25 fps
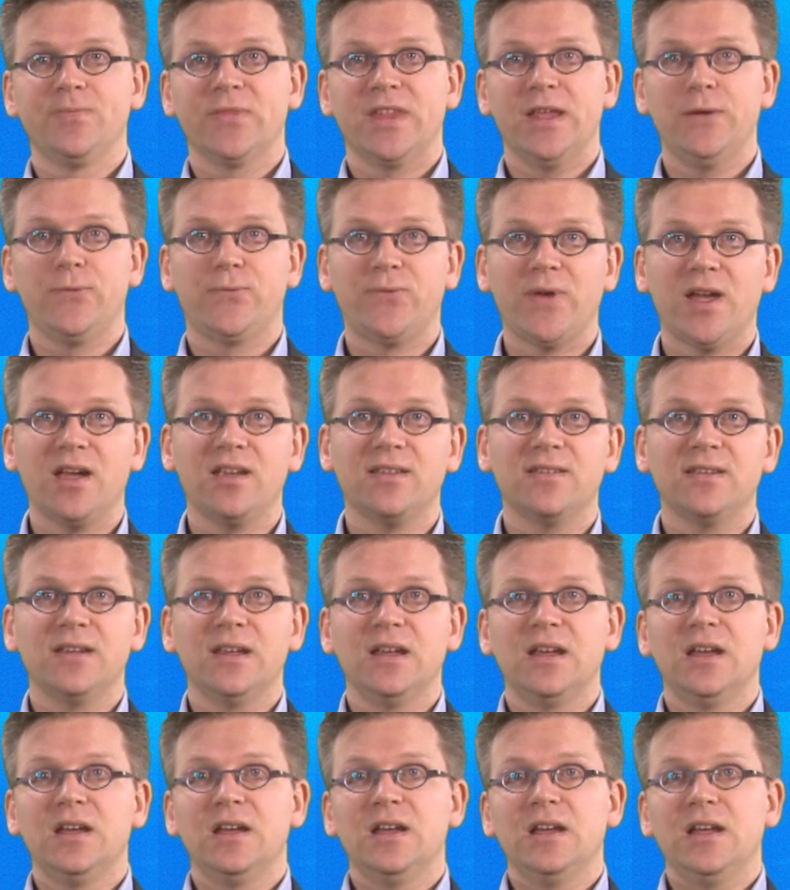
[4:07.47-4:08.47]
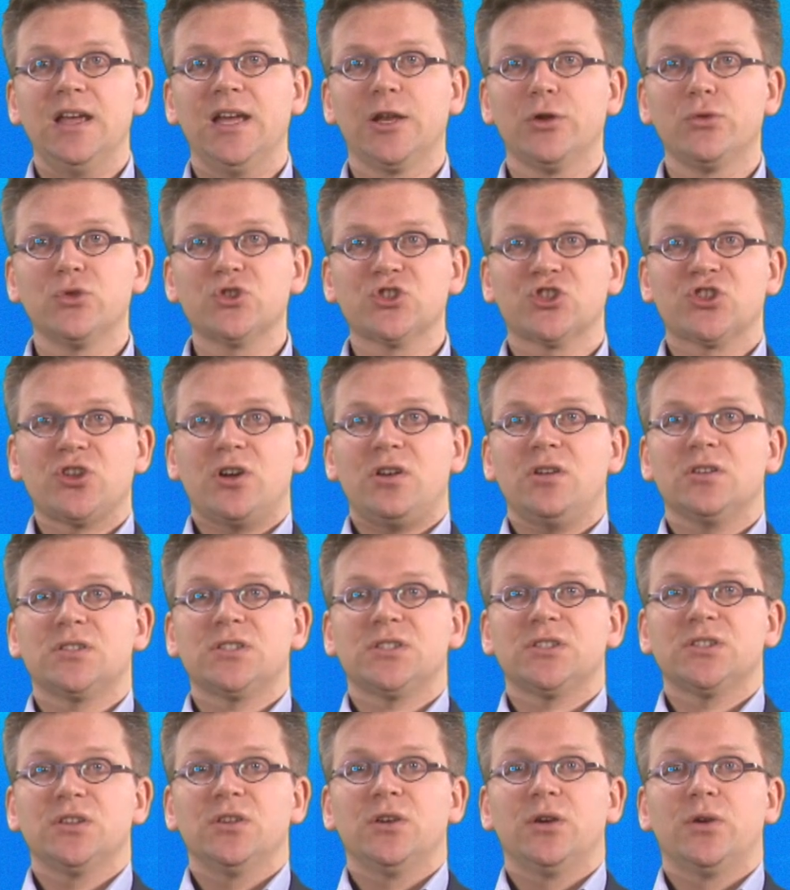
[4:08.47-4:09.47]
In fact, it all
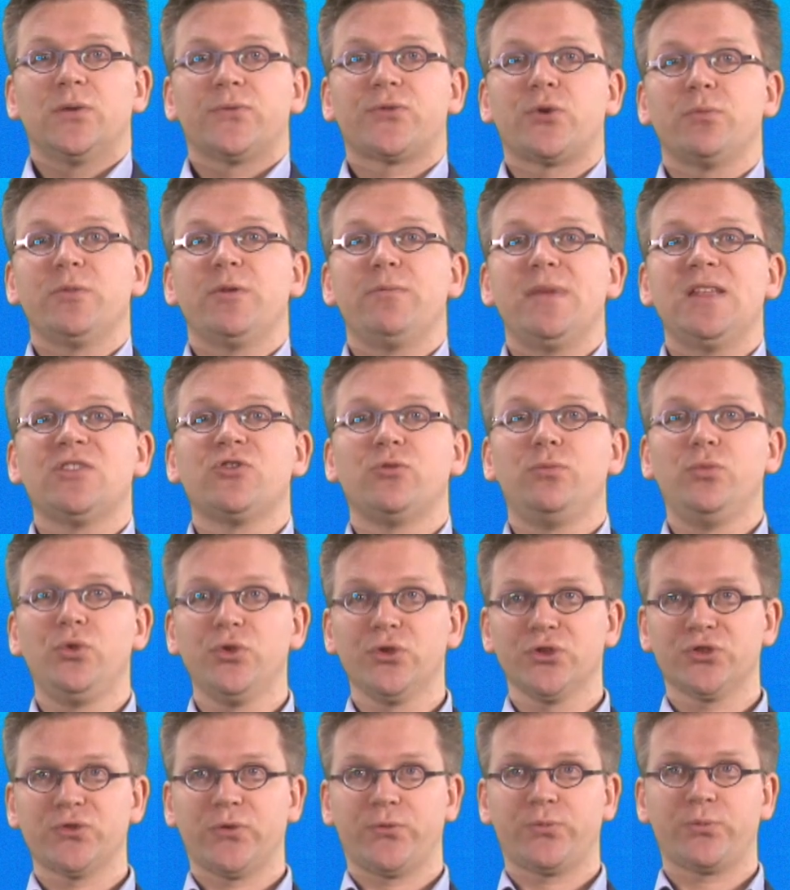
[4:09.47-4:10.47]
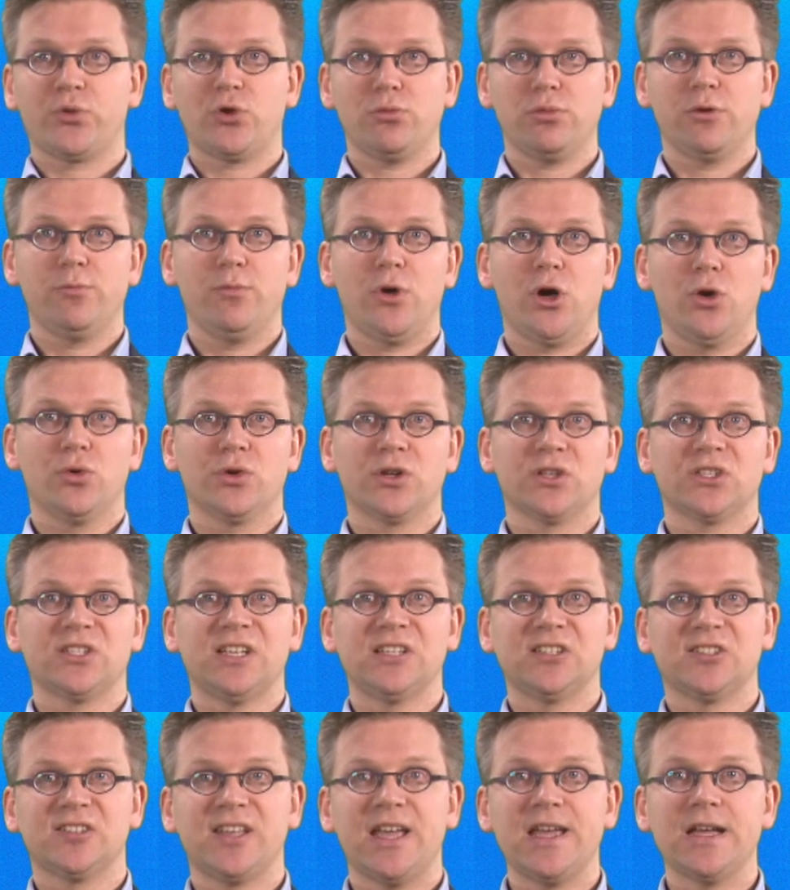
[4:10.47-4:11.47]
starts from the mental models of problem owners
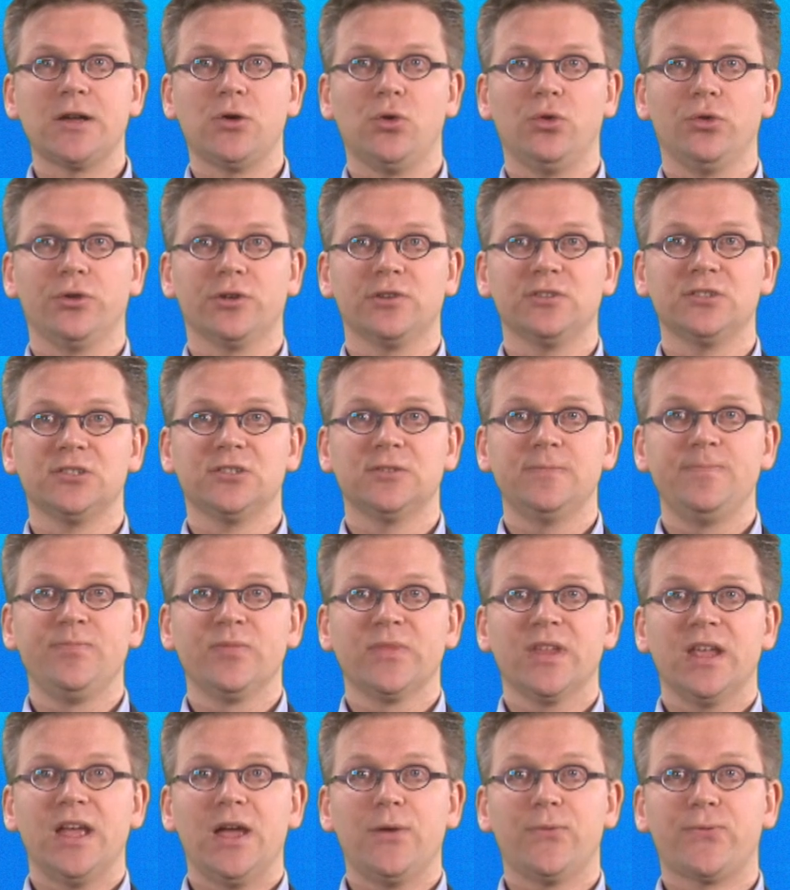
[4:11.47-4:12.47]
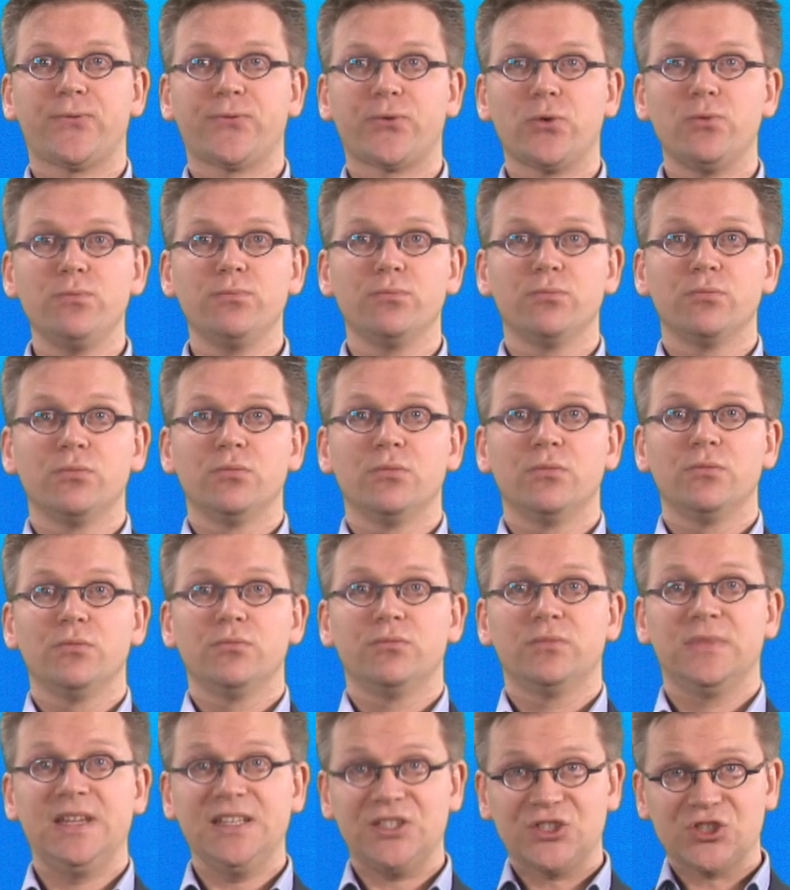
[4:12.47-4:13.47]
and stakeholders, and from
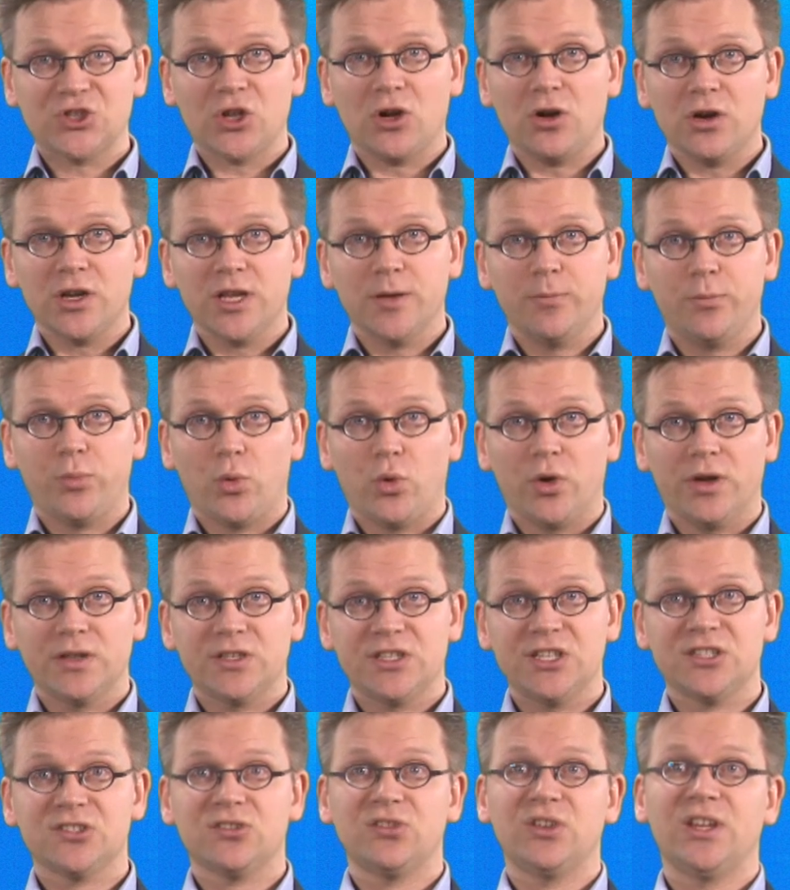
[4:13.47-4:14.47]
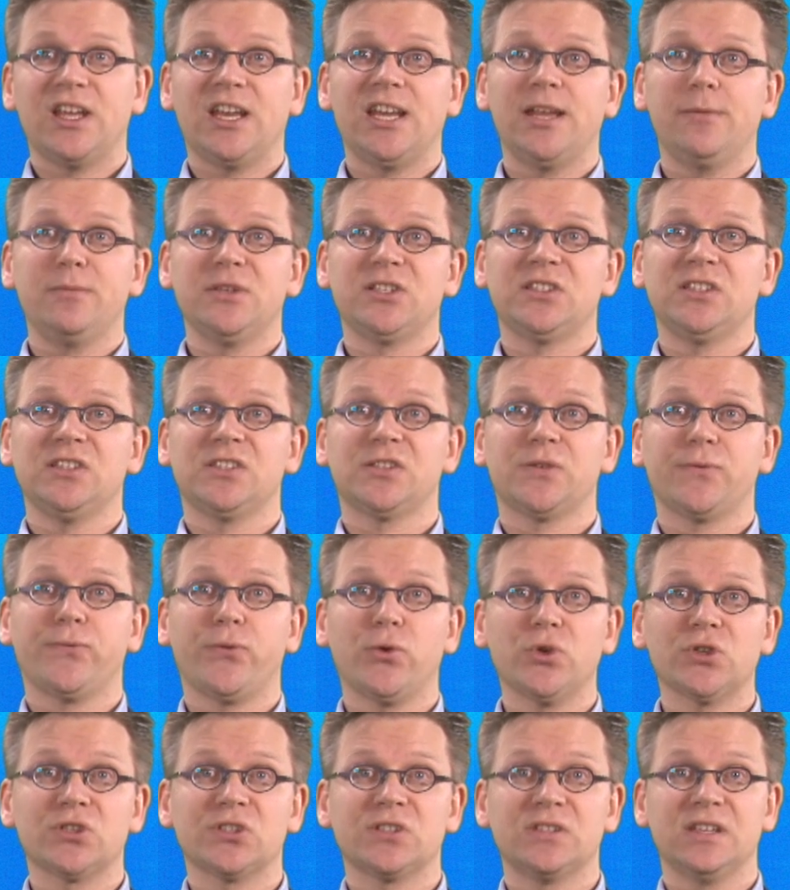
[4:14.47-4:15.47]
this starting point, system dynamicists
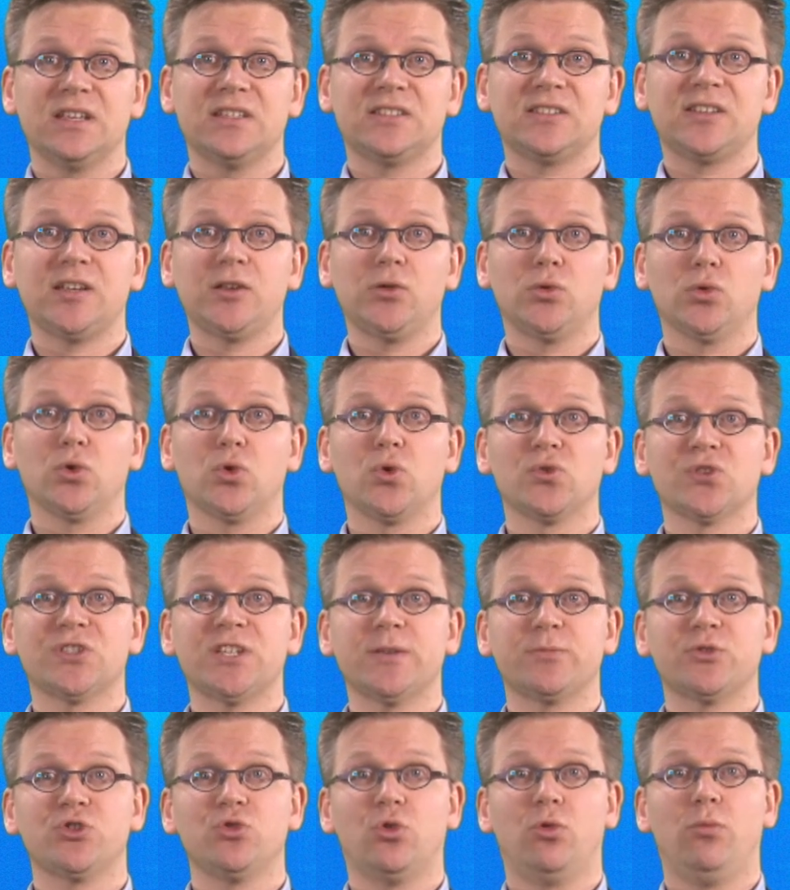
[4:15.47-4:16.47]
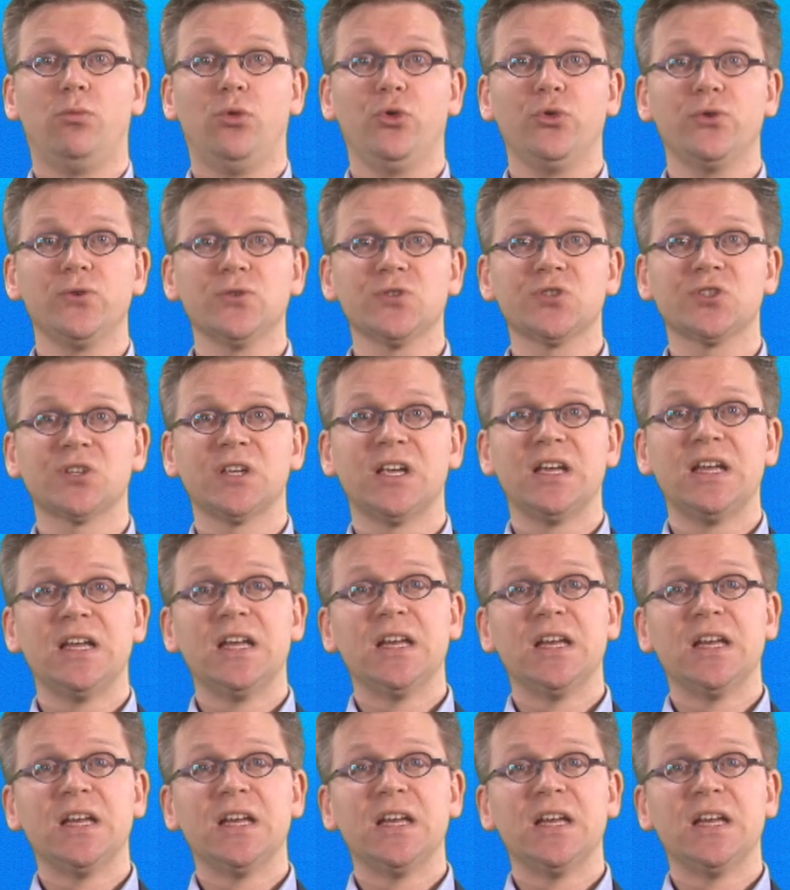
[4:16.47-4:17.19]
first distill conceptual models.